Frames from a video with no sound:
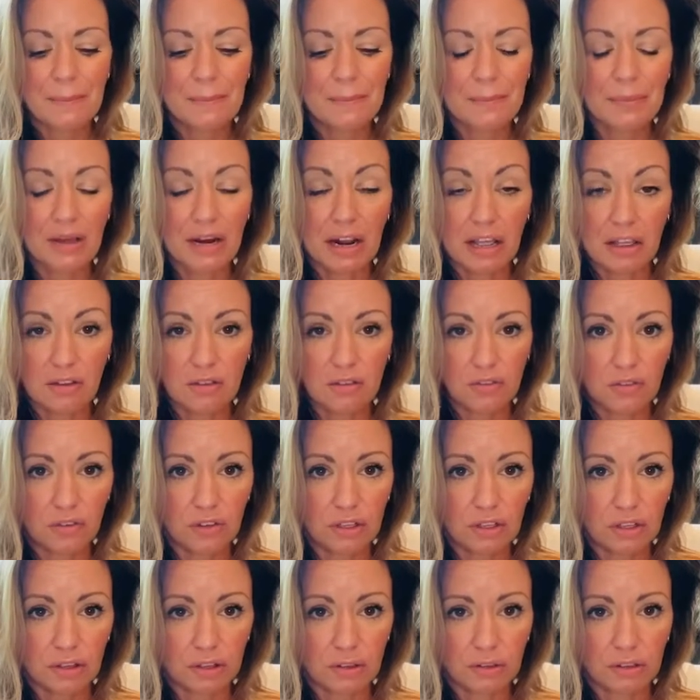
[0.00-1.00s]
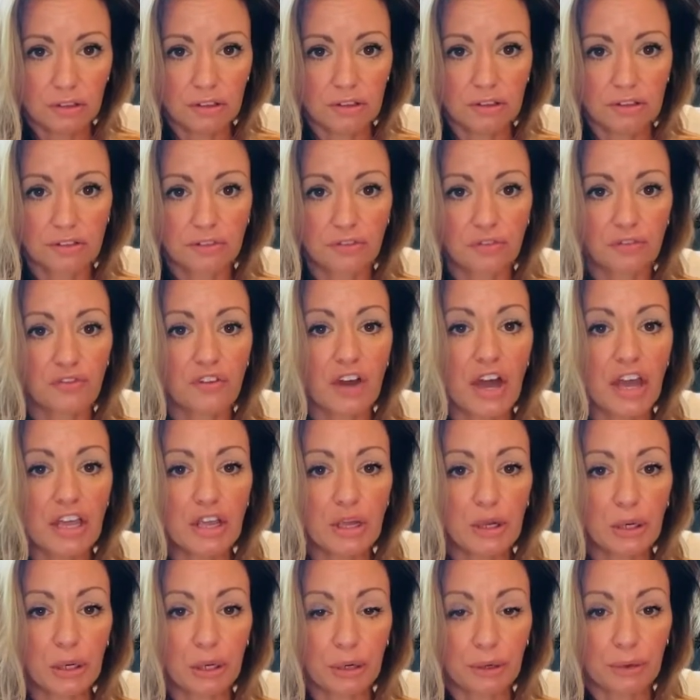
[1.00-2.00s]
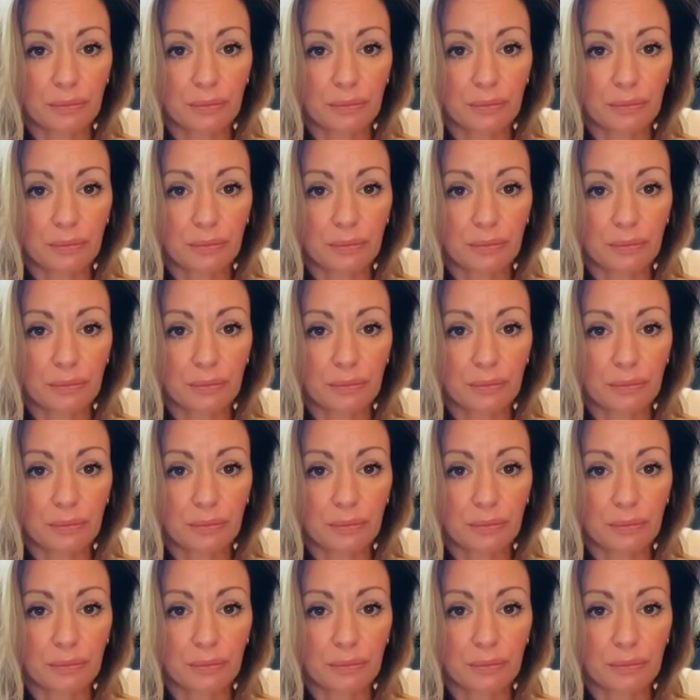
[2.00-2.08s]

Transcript: but I feel this fire